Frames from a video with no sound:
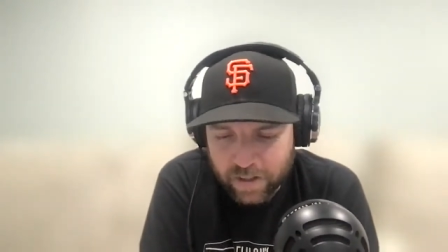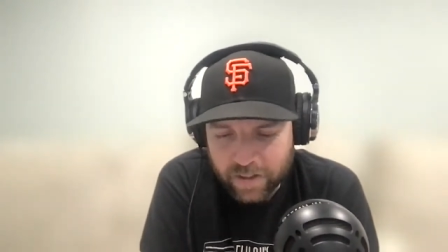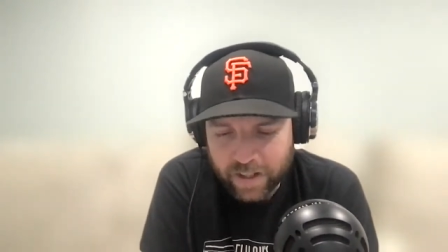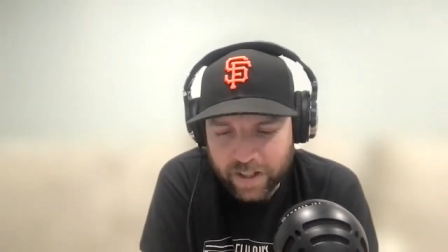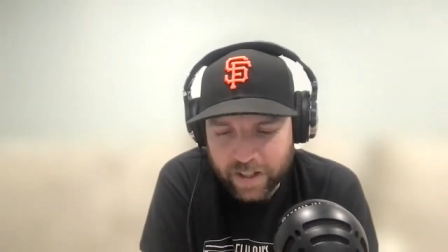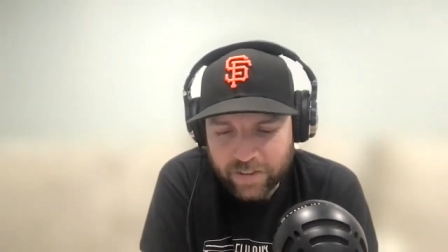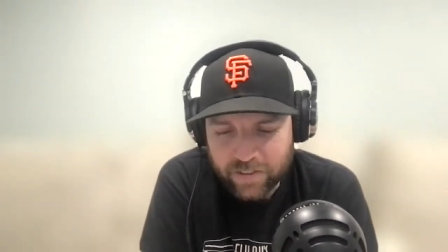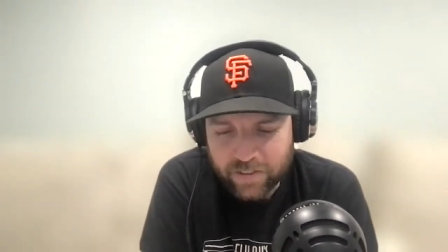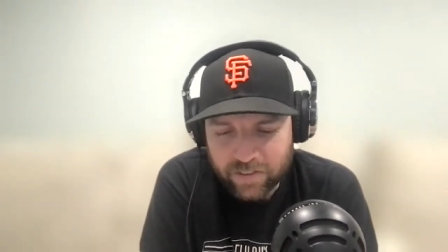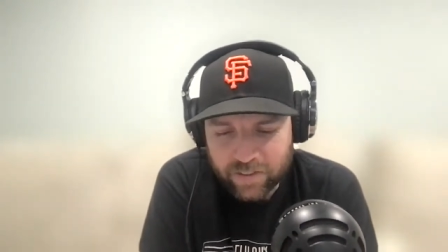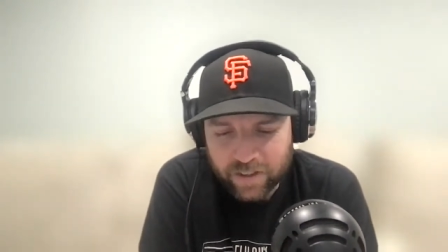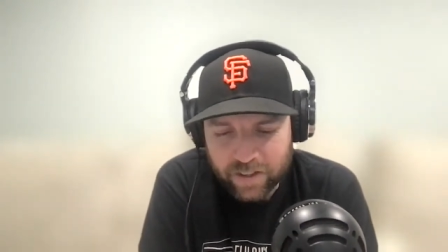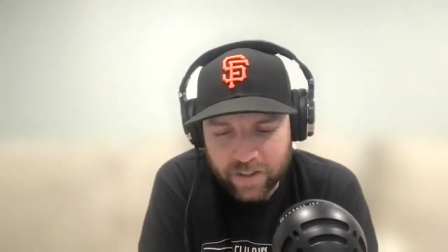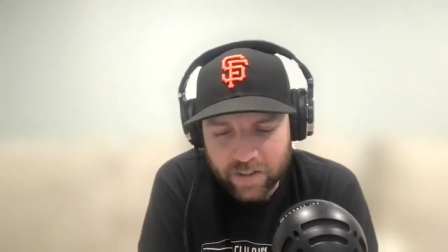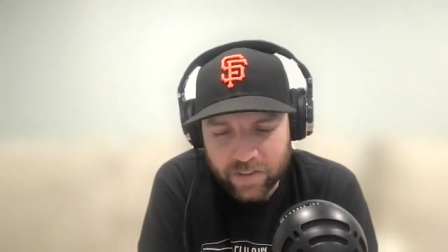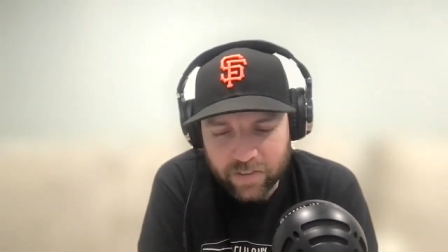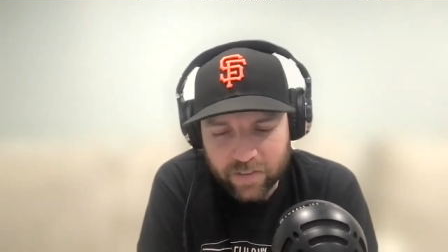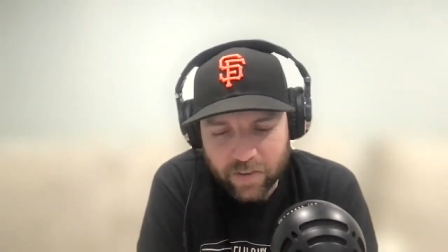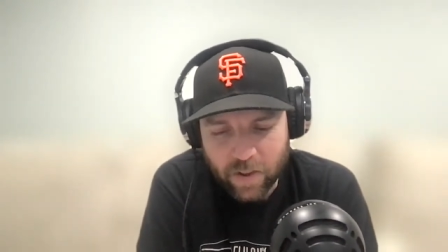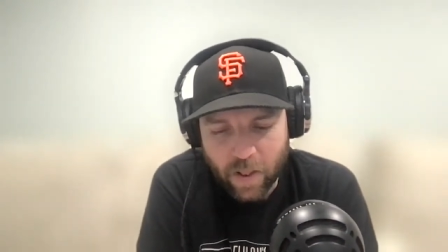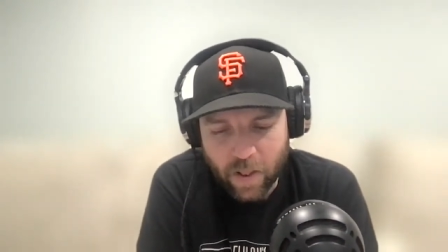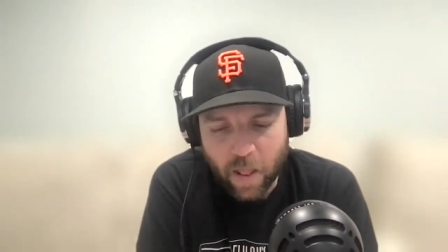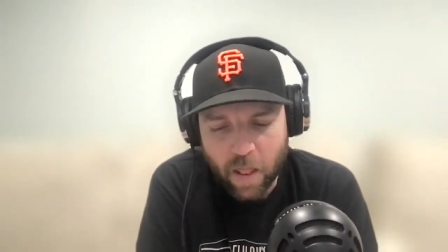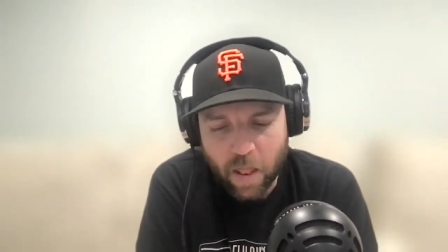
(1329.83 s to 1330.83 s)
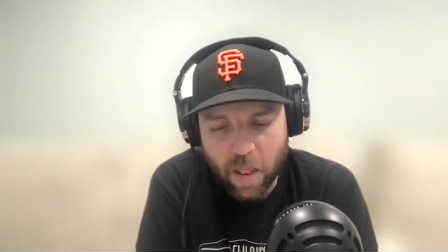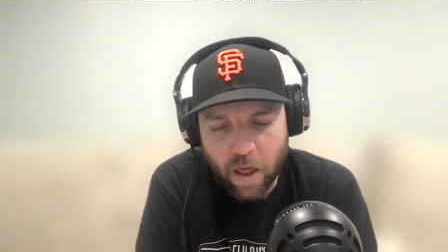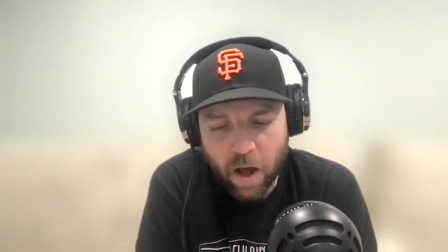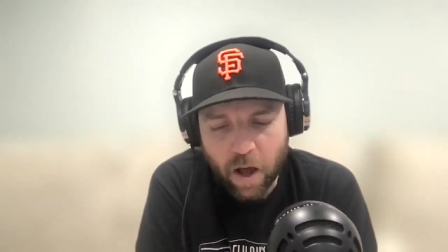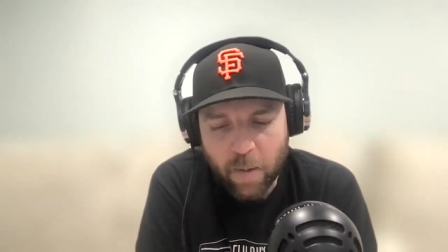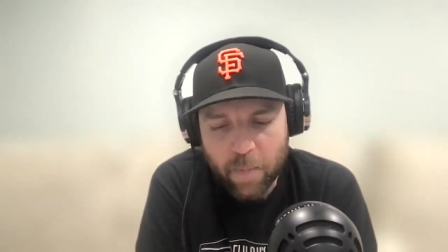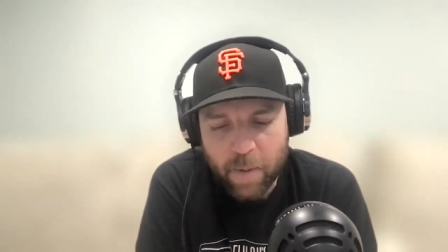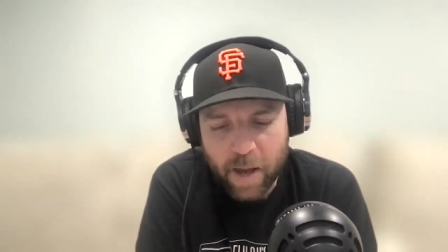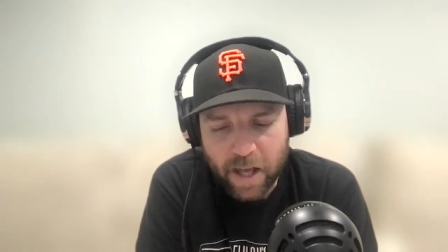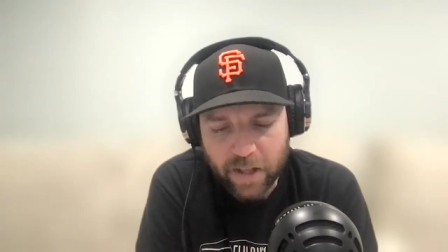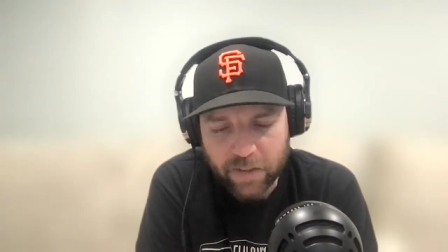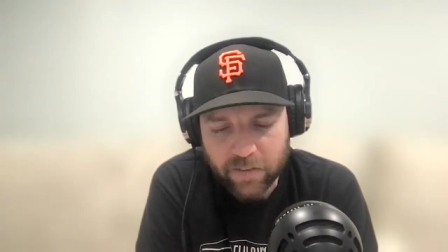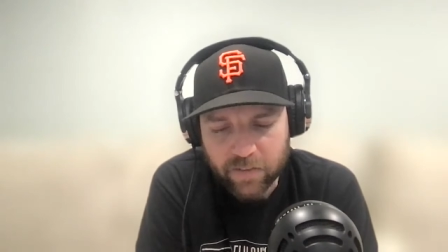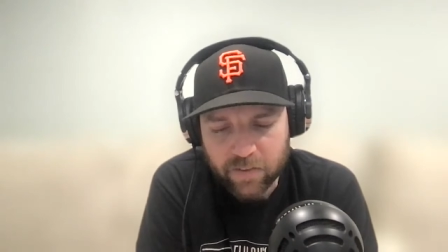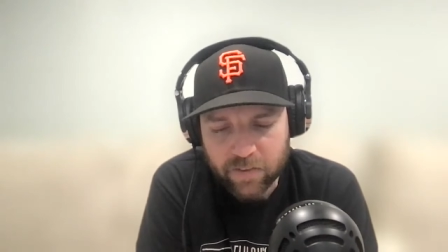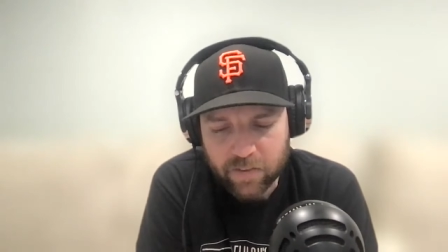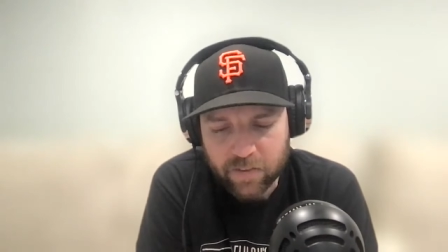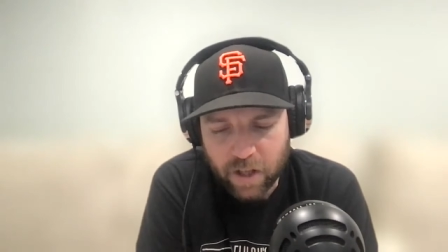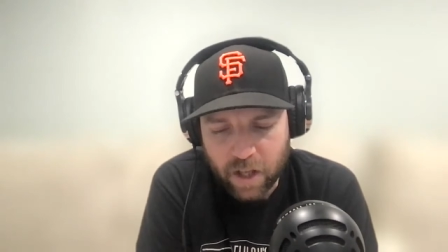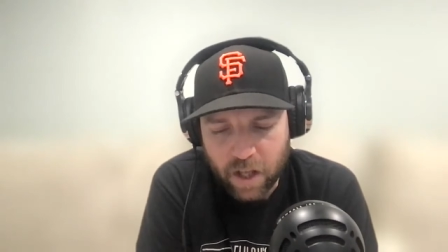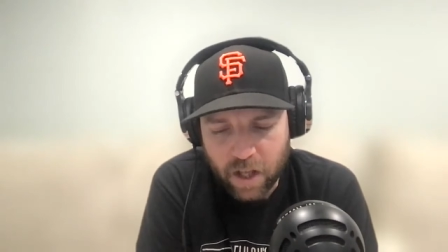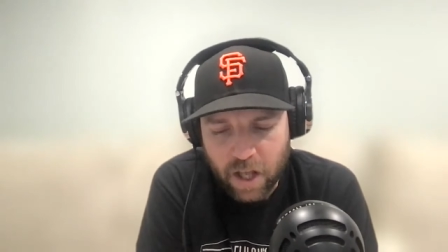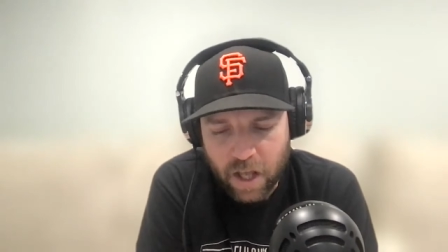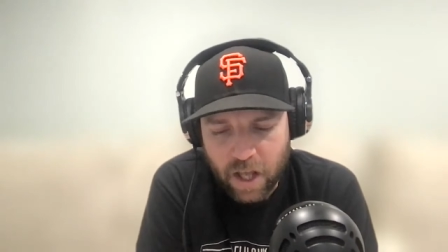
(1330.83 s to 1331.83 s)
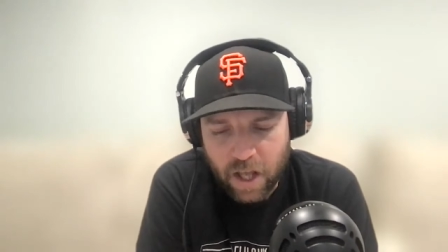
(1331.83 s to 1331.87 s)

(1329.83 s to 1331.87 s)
That shit is the best.